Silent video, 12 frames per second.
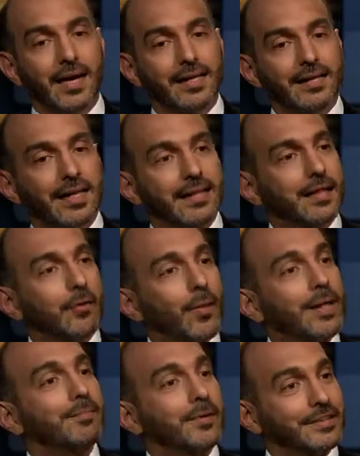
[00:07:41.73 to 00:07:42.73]
and that the
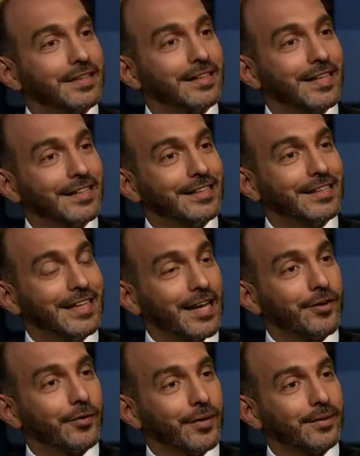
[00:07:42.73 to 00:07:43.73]
1% that is
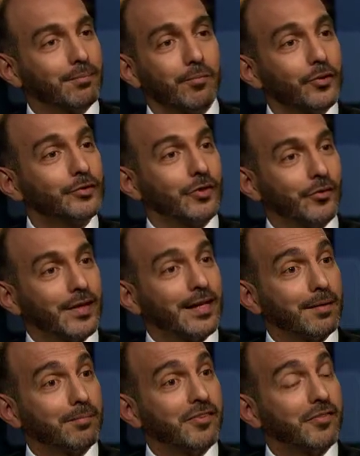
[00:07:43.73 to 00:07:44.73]
inaccurate, most of it
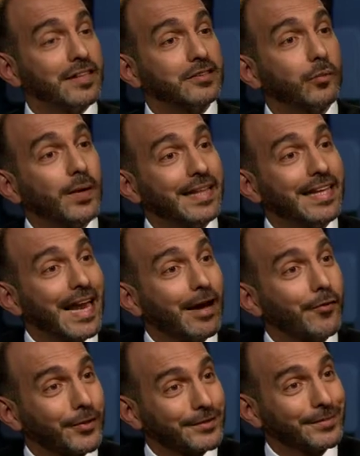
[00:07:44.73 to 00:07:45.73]
can be fixed within
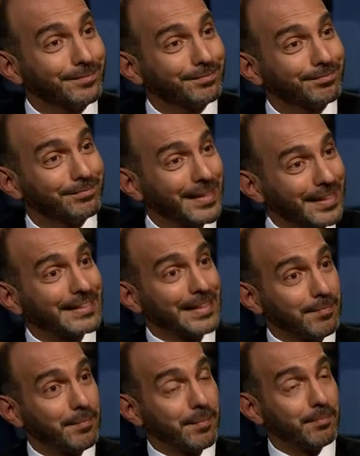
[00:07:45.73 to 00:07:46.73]
hours by the
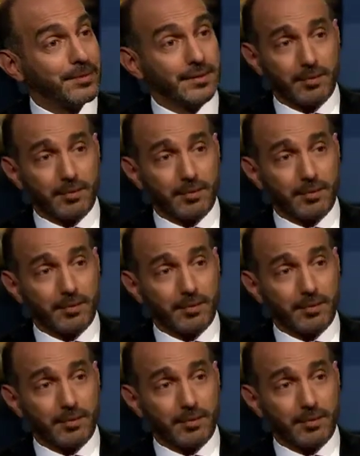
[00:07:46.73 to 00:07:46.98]
same members.